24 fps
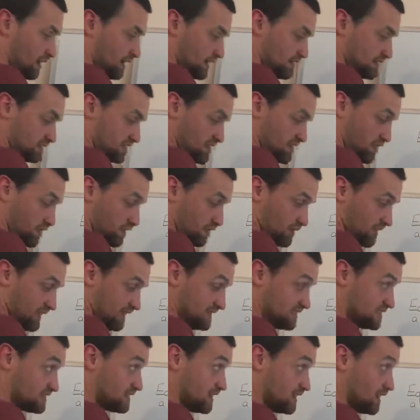is the 3
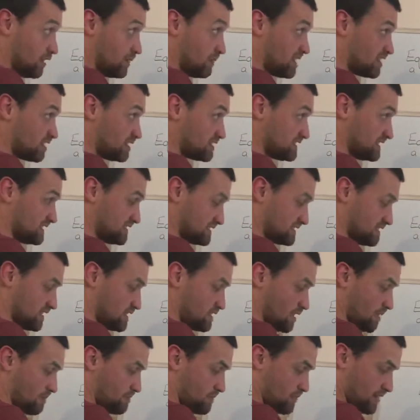still because it's the
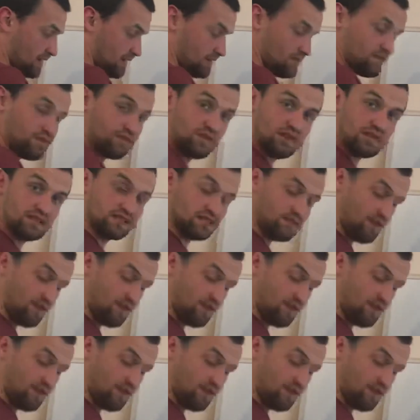number in front of